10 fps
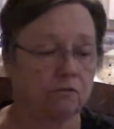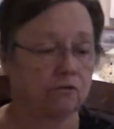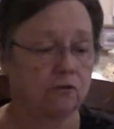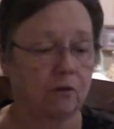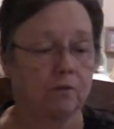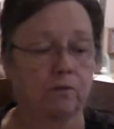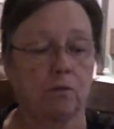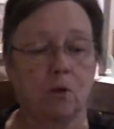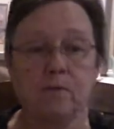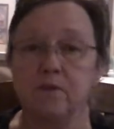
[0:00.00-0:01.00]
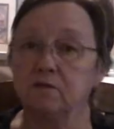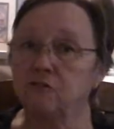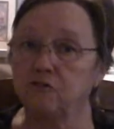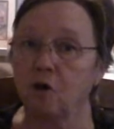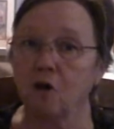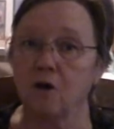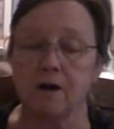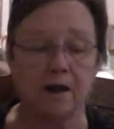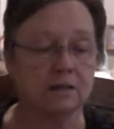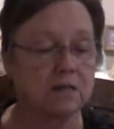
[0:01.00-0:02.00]
to throw in this
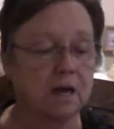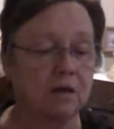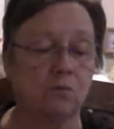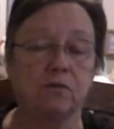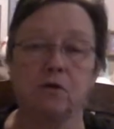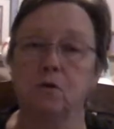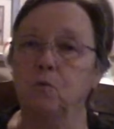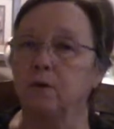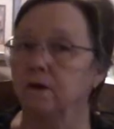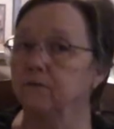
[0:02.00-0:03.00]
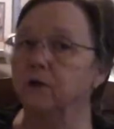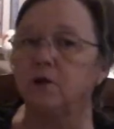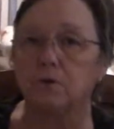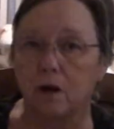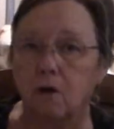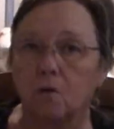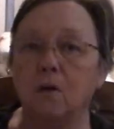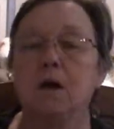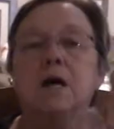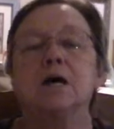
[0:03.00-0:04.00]
jar and take with you wherever you go.